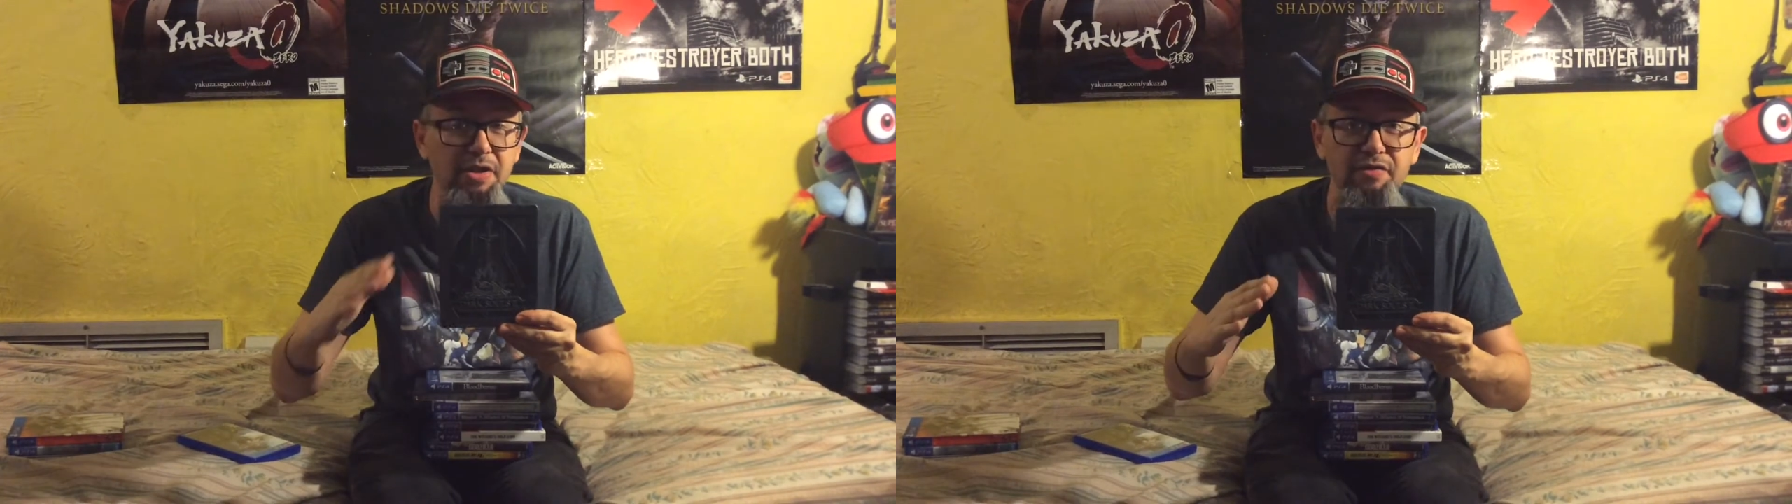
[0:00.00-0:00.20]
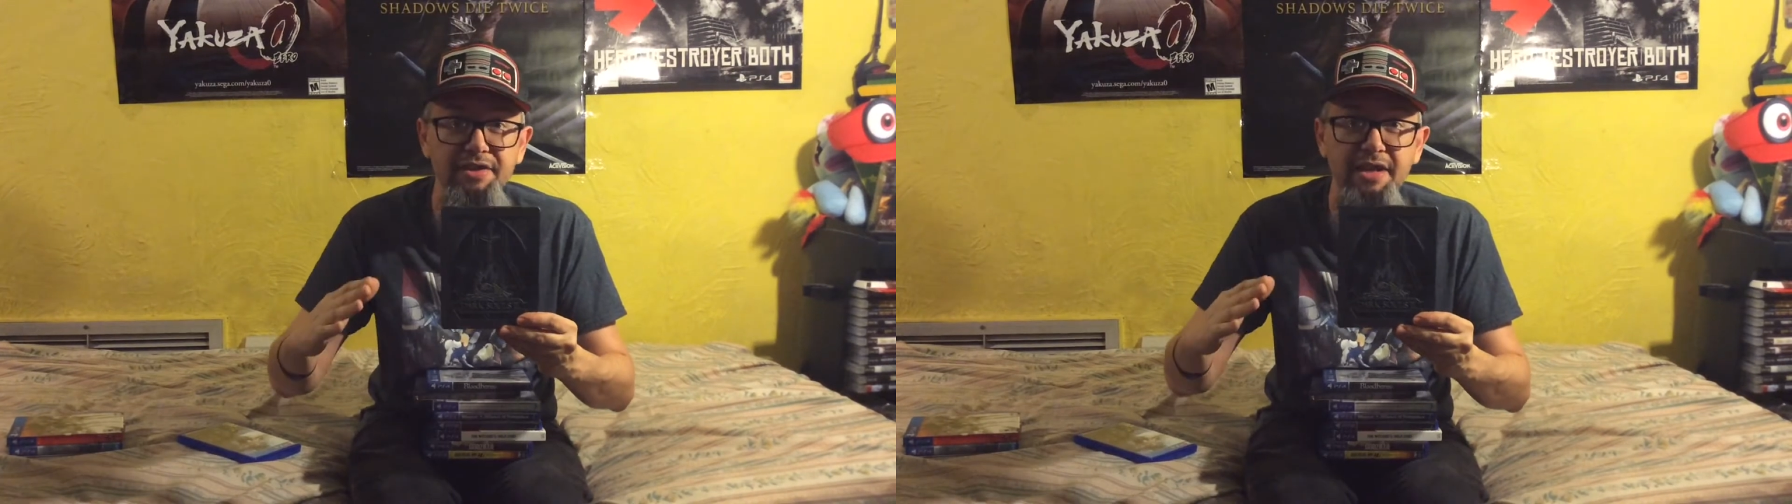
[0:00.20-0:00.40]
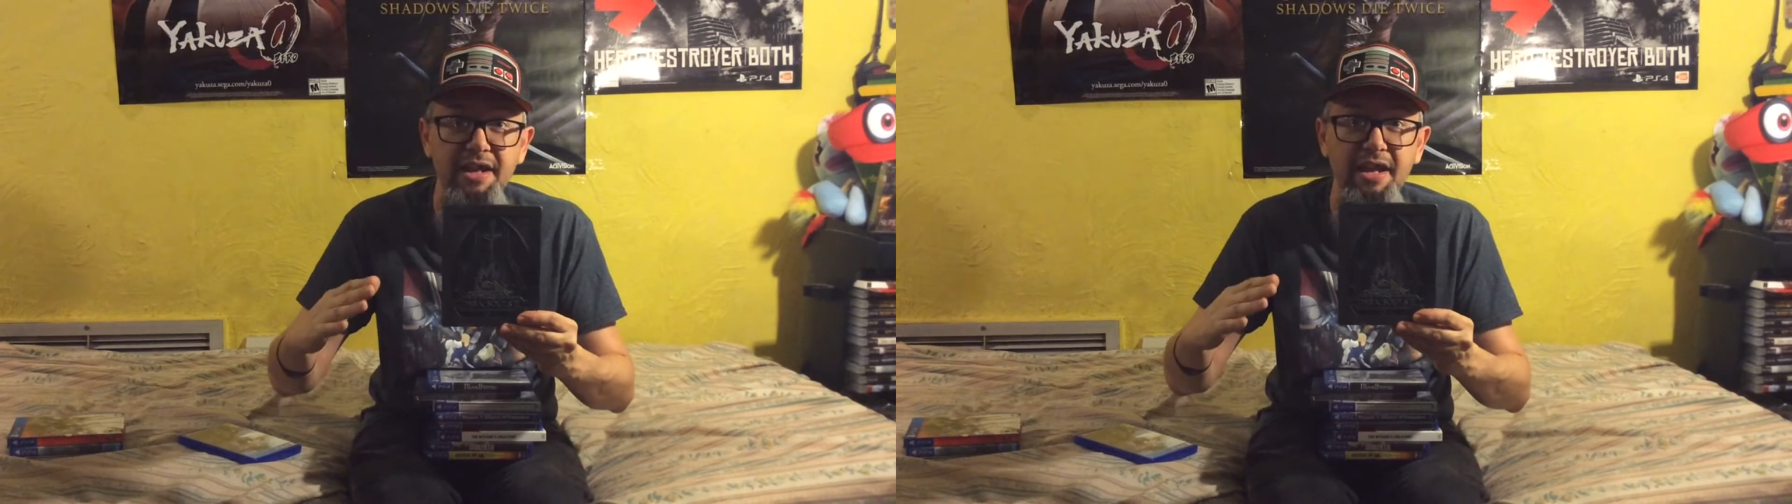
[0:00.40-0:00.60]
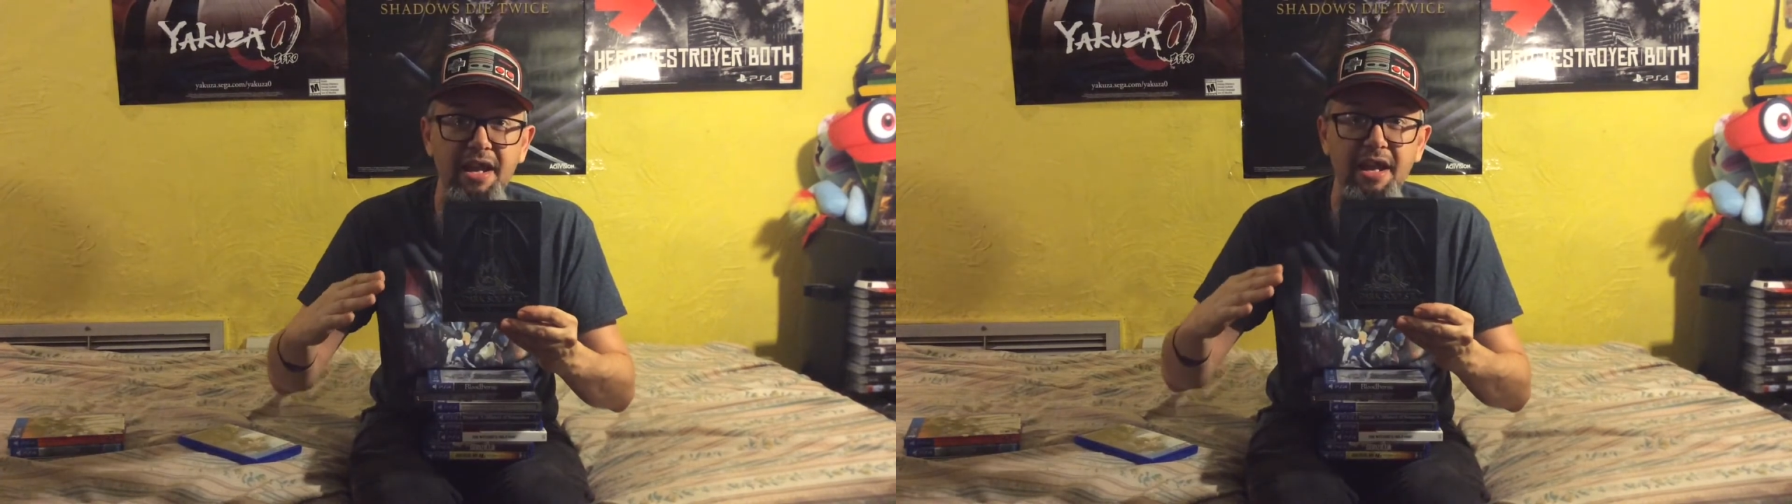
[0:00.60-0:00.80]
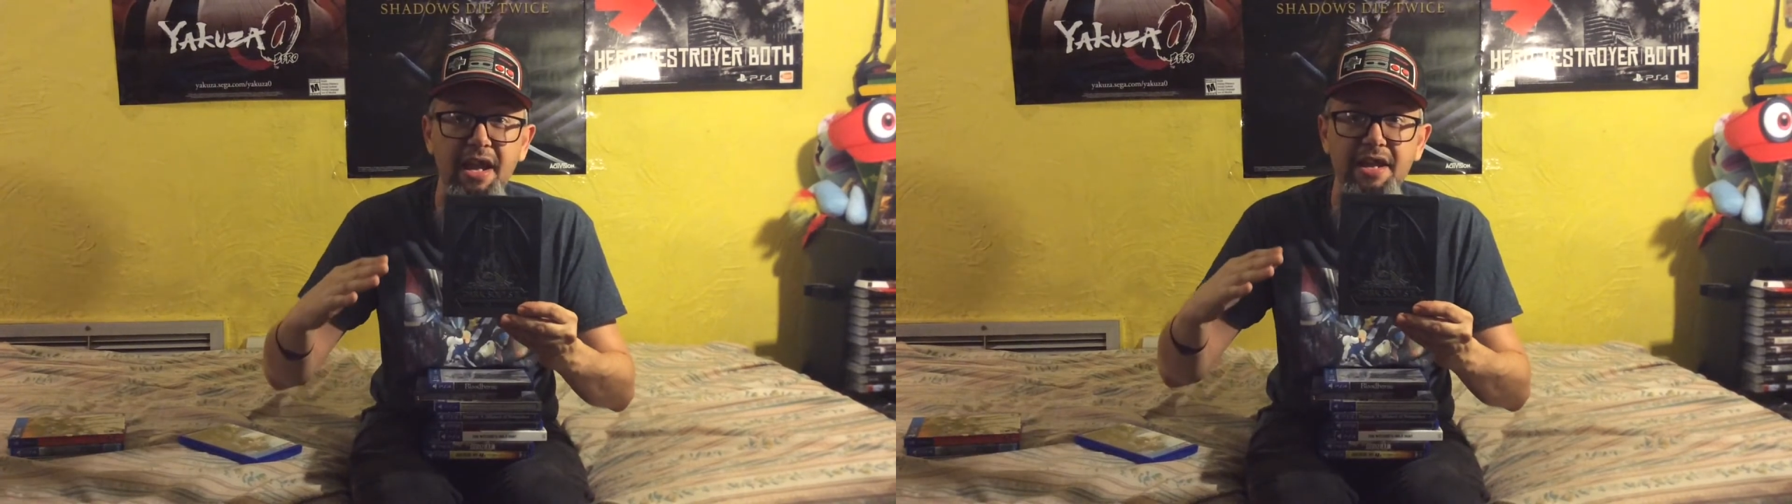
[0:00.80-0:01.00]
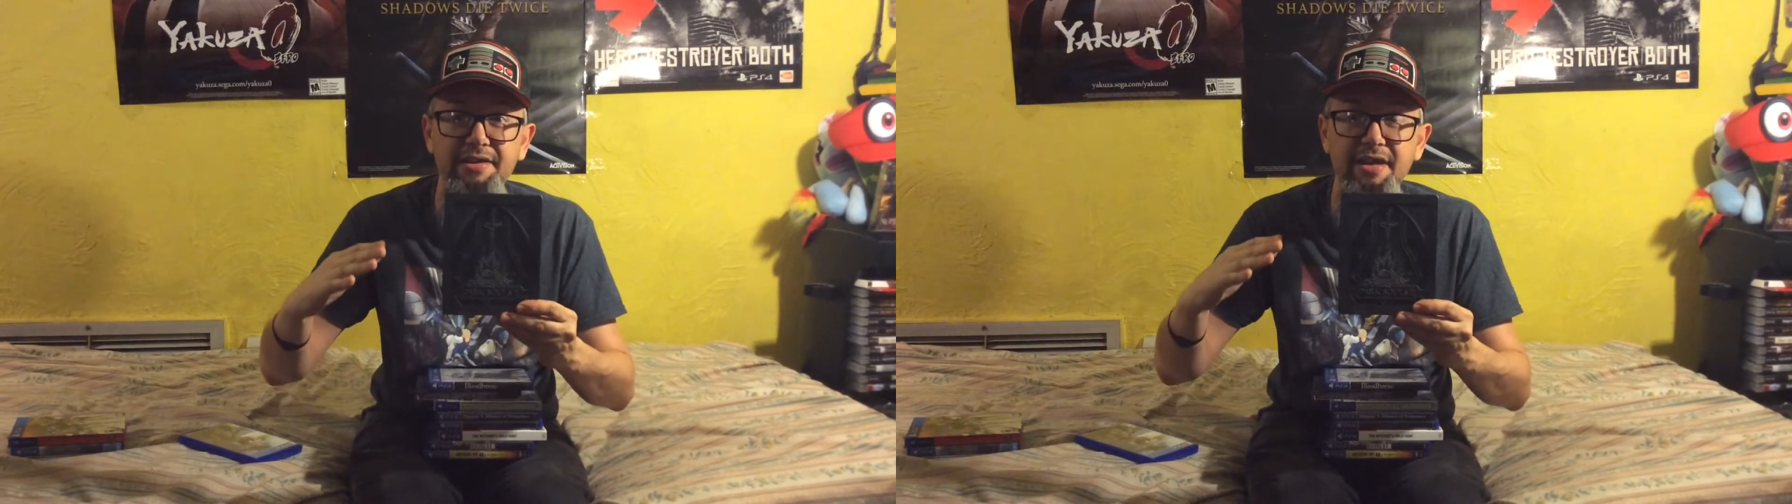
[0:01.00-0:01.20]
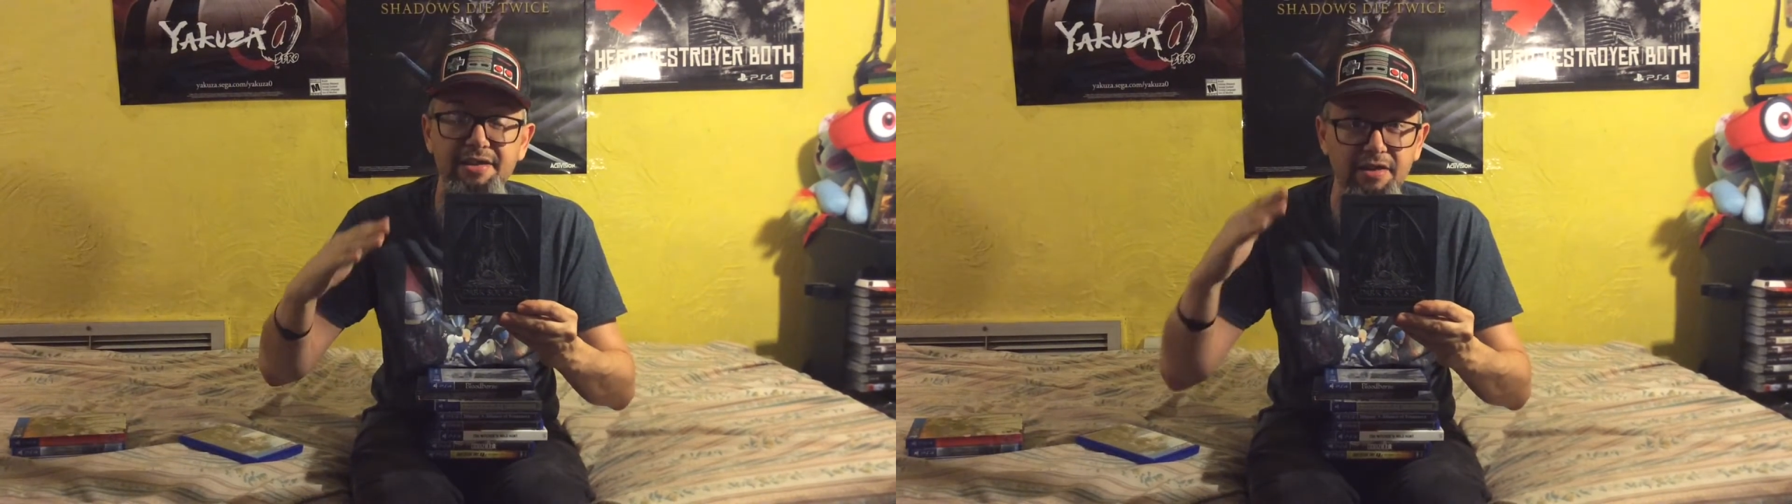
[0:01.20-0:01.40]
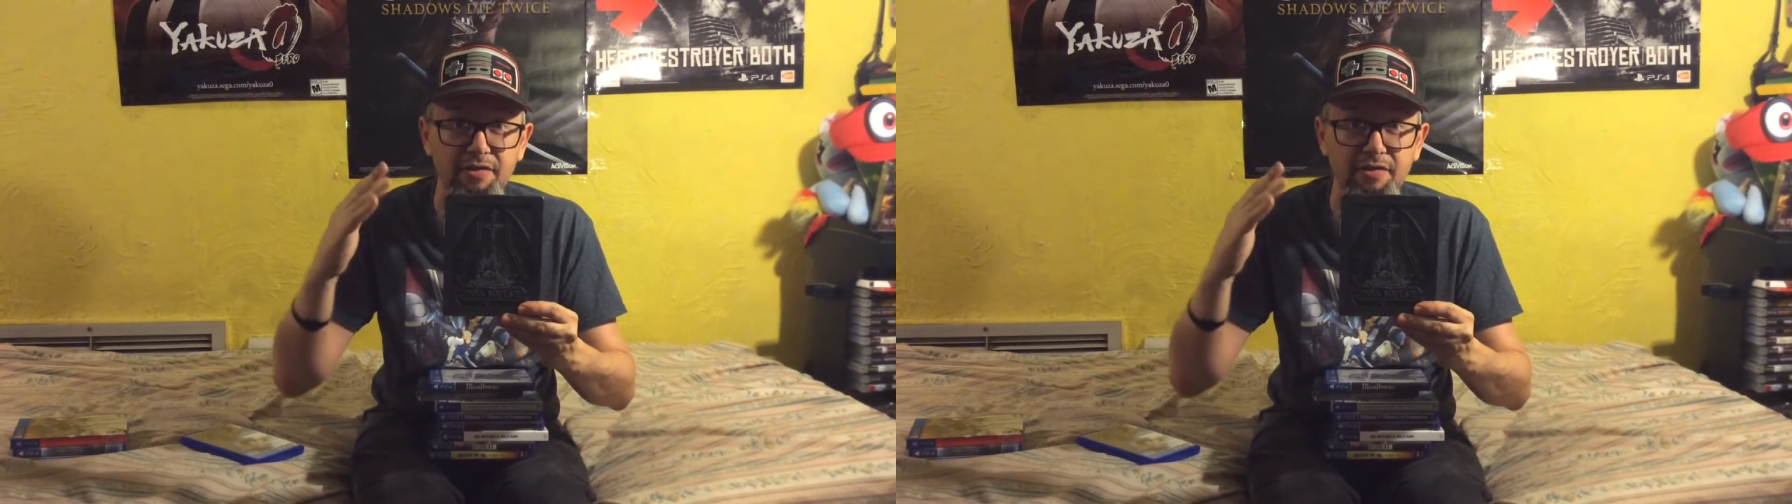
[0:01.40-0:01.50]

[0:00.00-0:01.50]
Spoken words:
music. It's a